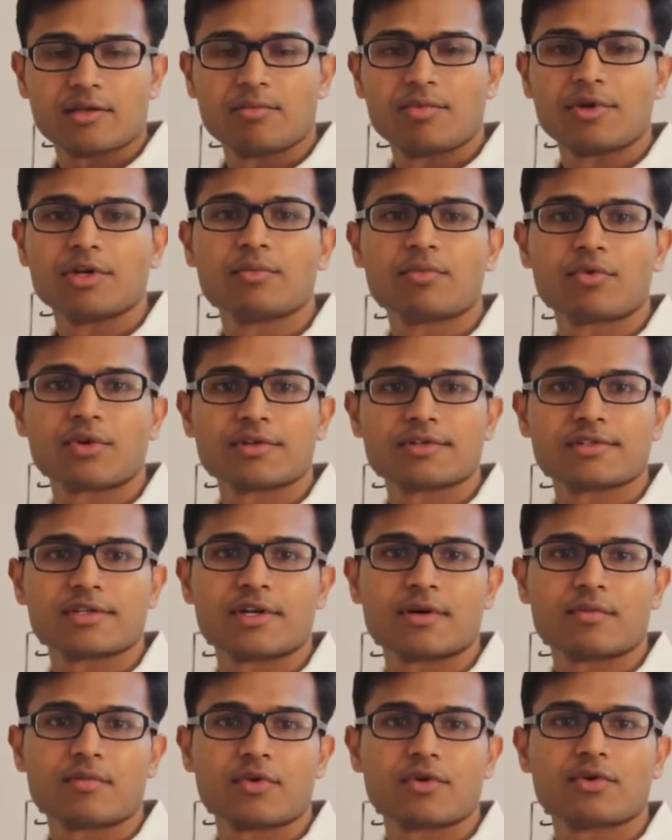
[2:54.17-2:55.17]
the
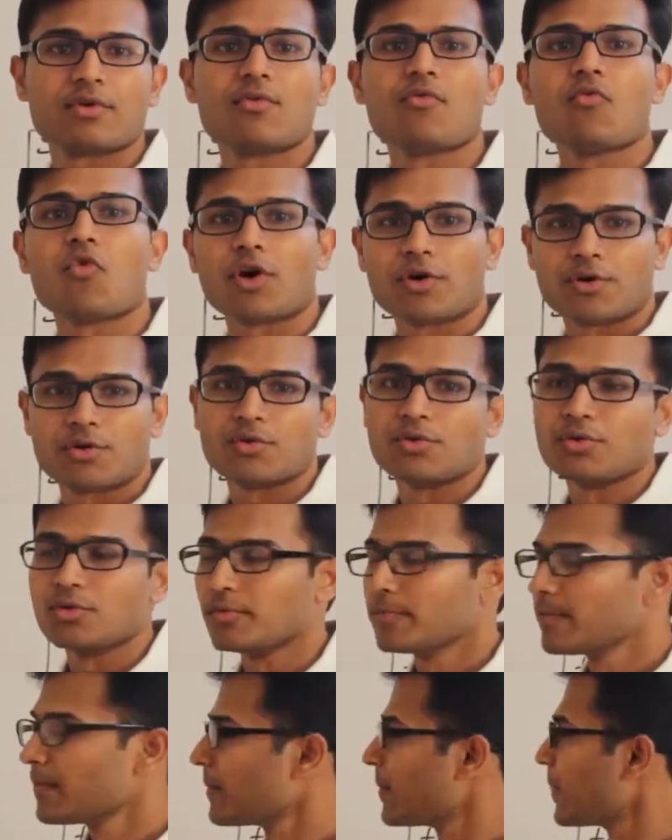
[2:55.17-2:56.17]
preprocessor about what to
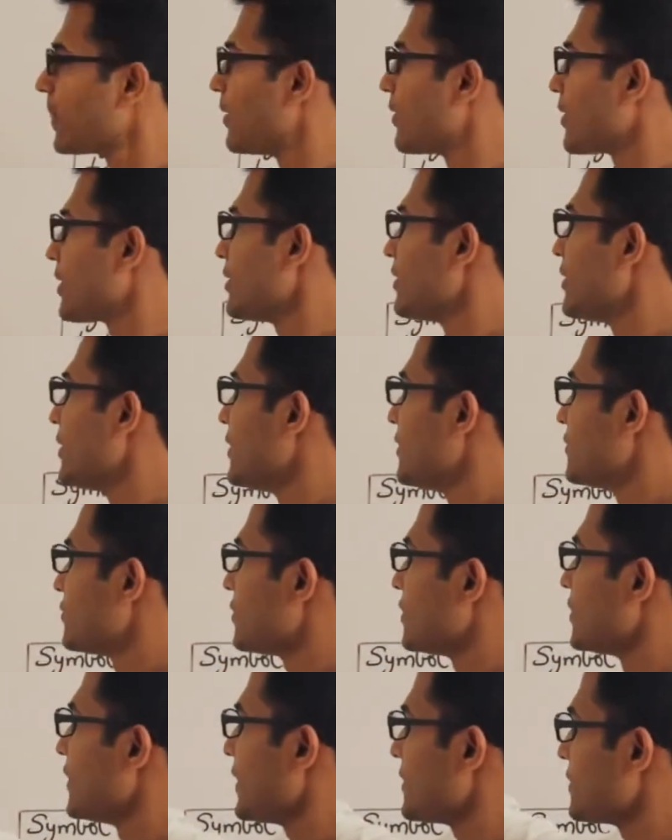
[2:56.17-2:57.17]
do. Okay,
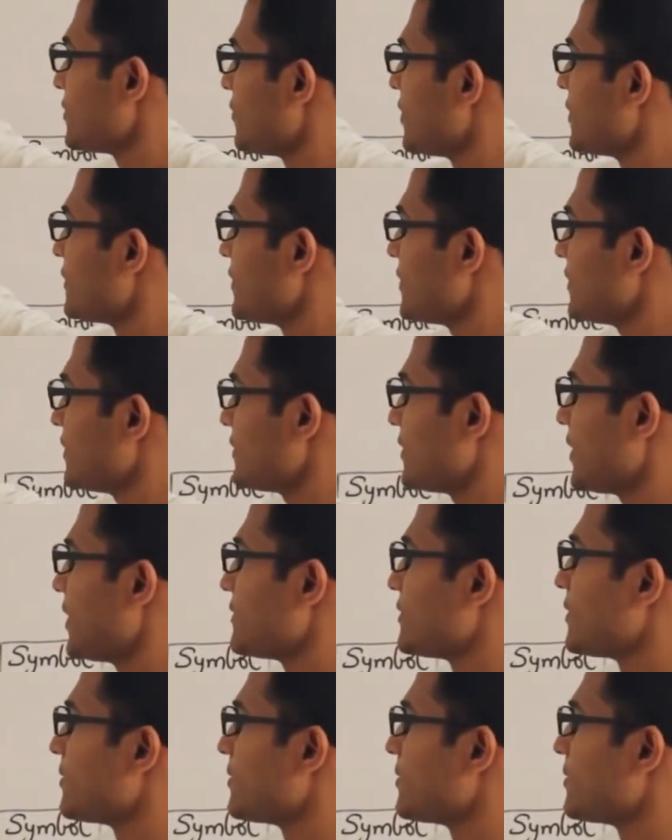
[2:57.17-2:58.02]
so the next phase is